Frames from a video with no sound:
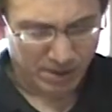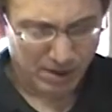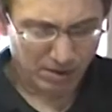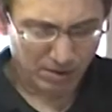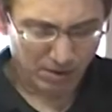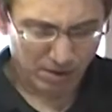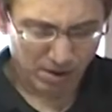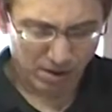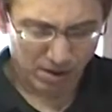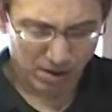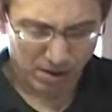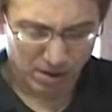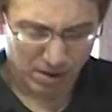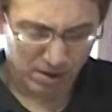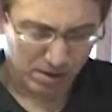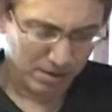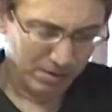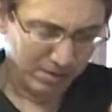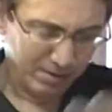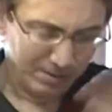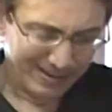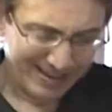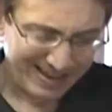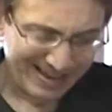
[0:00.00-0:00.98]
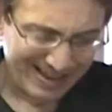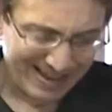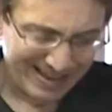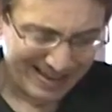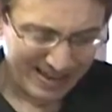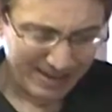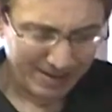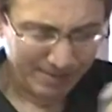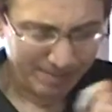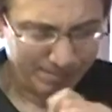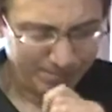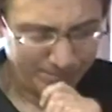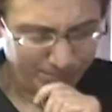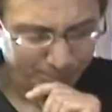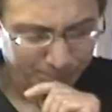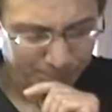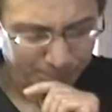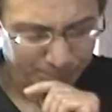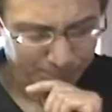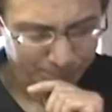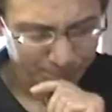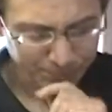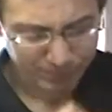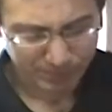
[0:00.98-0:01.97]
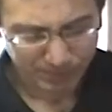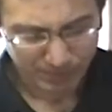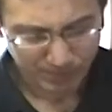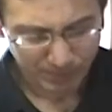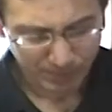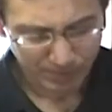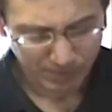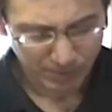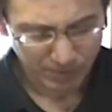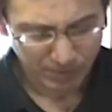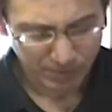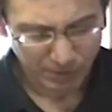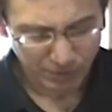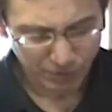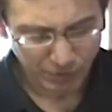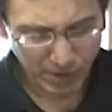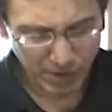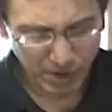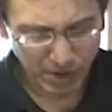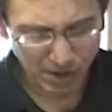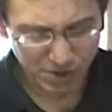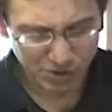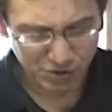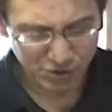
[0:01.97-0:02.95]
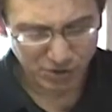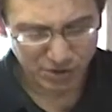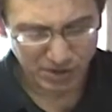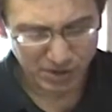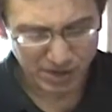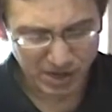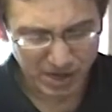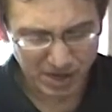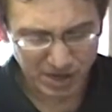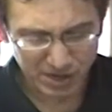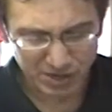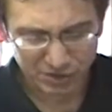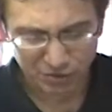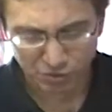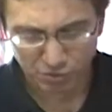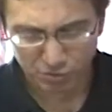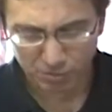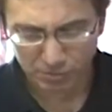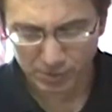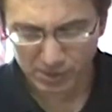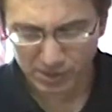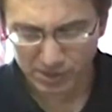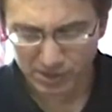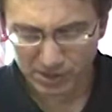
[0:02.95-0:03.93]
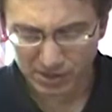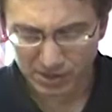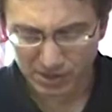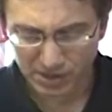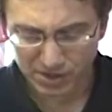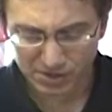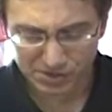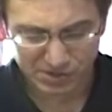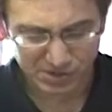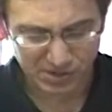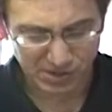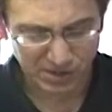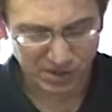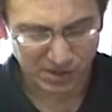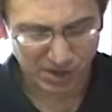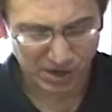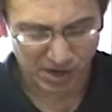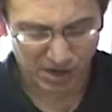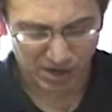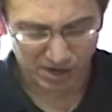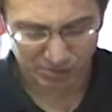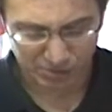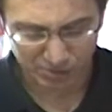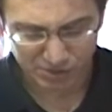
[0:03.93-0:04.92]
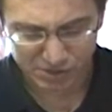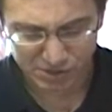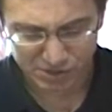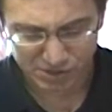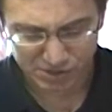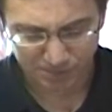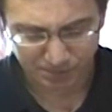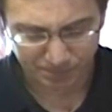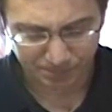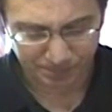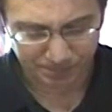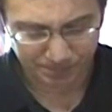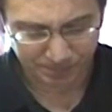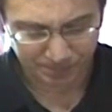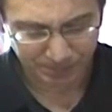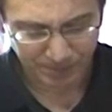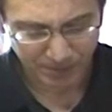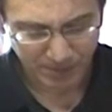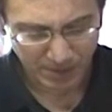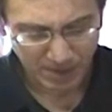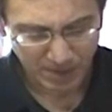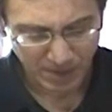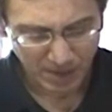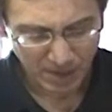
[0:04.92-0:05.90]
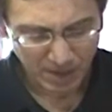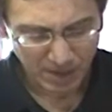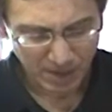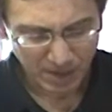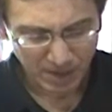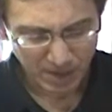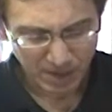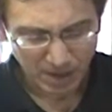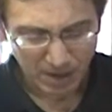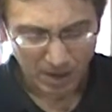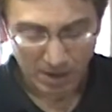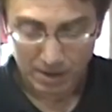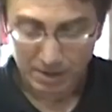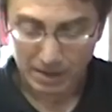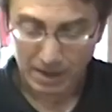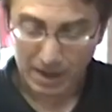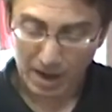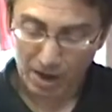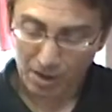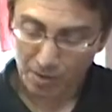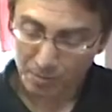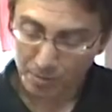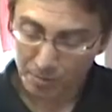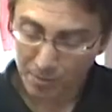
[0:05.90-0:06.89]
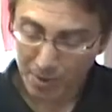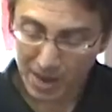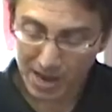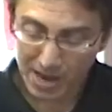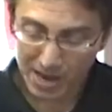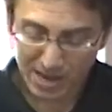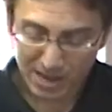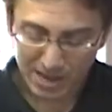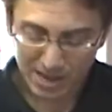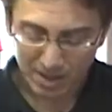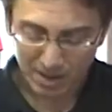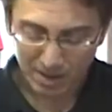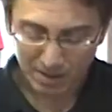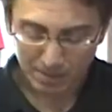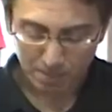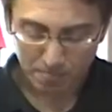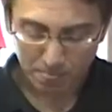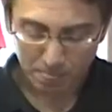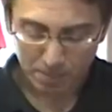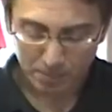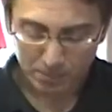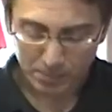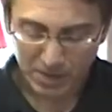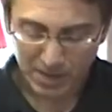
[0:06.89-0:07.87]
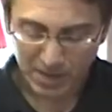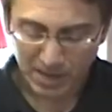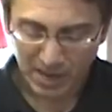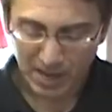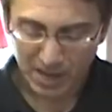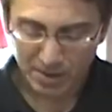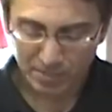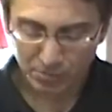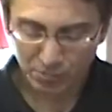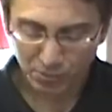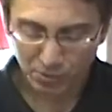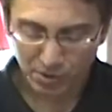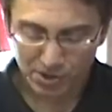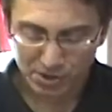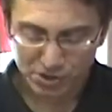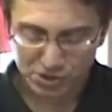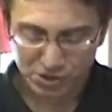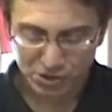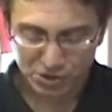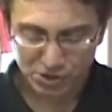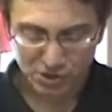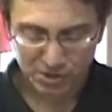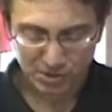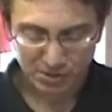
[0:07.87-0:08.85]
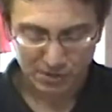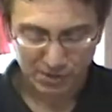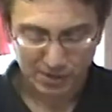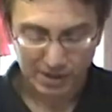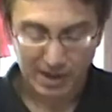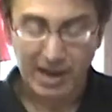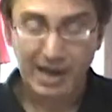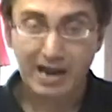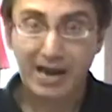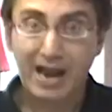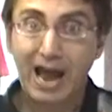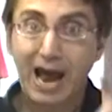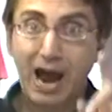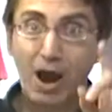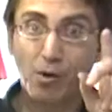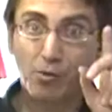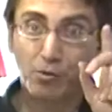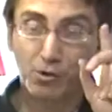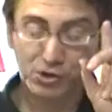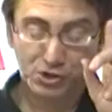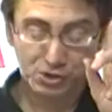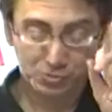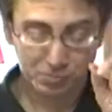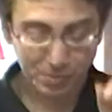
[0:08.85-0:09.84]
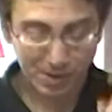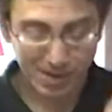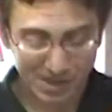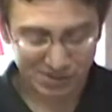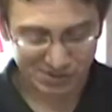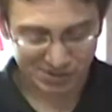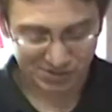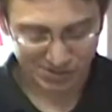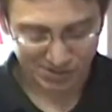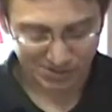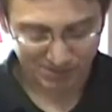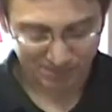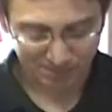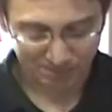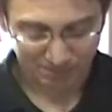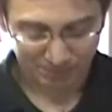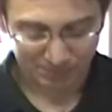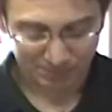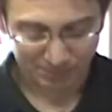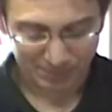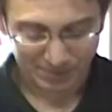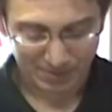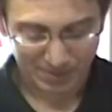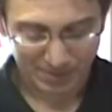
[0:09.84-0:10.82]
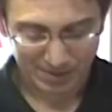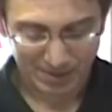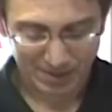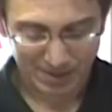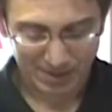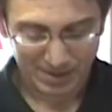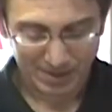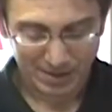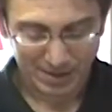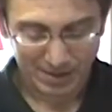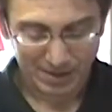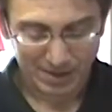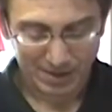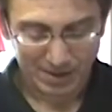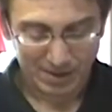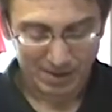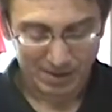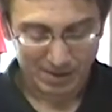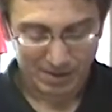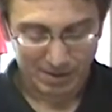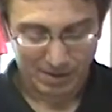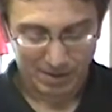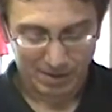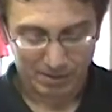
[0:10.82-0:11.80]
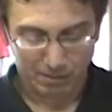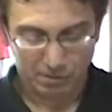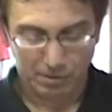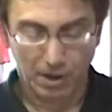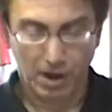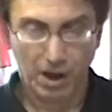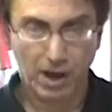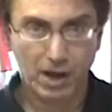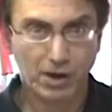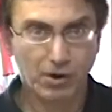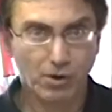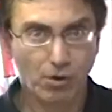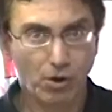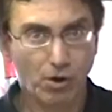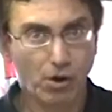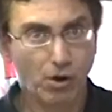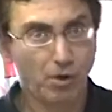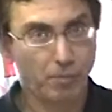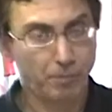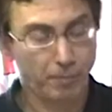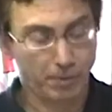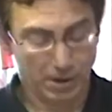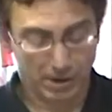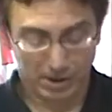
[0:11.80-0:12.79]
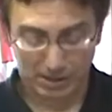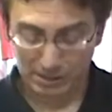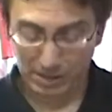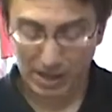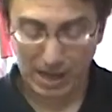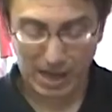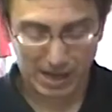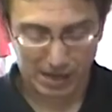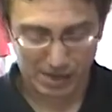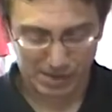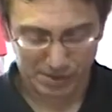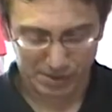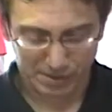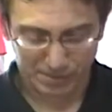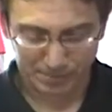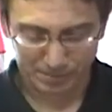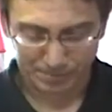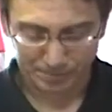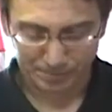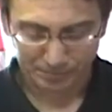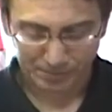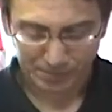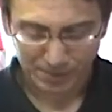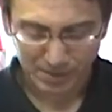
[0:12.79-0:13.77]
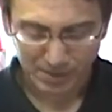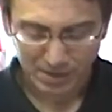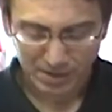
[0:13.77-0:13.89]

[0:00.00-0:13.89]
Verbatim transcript: There are eh, 382 millionaires in Congress. Now many became rich at our expense. Ugh. No. Not all, but a lot of them.